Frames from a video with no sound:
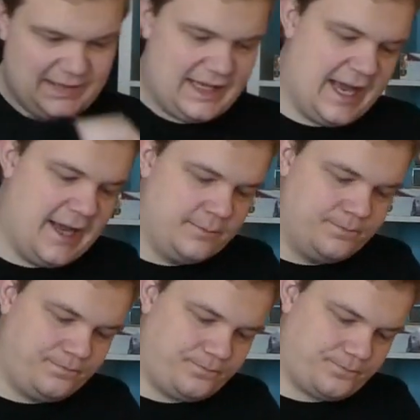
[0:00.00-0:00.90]

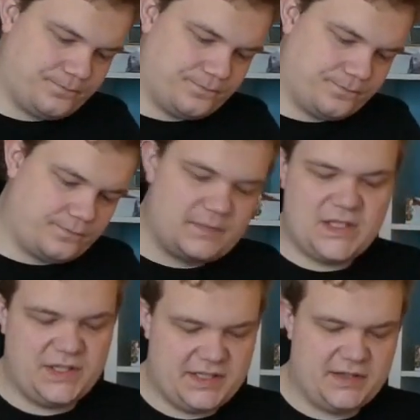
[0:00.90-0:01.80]
So
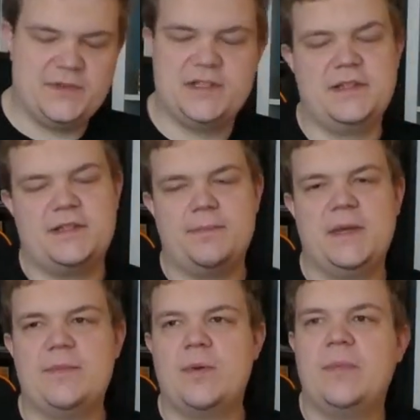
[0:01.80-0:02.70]
this is obviously just the
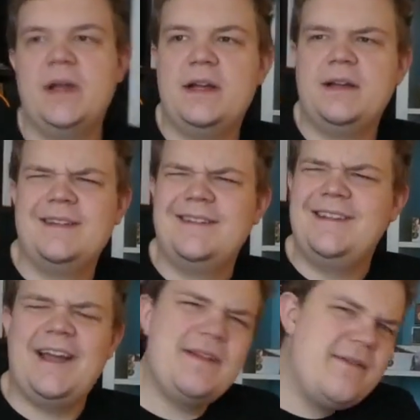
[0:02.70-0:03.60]
minimum.
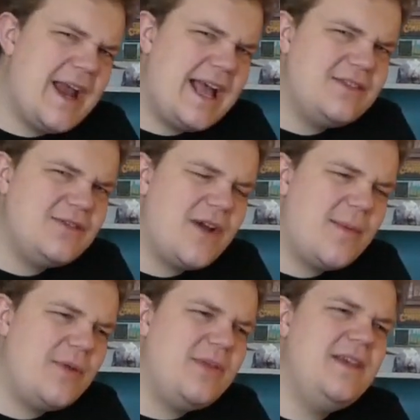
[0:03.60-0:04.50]
I've never had to talk
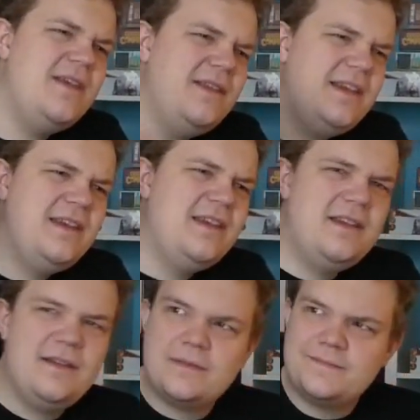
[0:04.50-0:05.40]
about
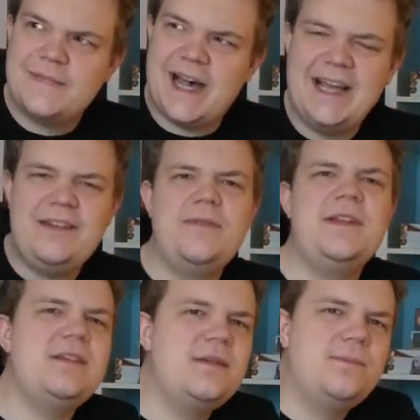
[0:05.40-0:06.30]
the height of
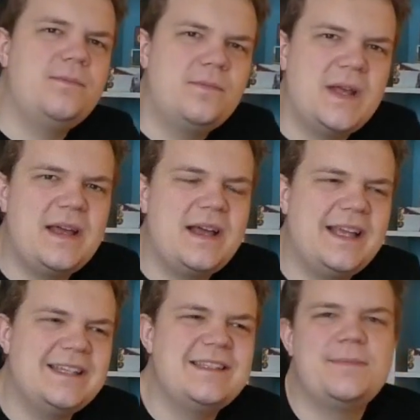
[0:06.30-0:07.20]
it. I
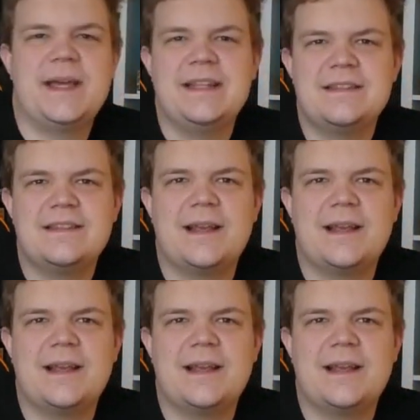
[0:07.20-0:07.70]
guess it depends.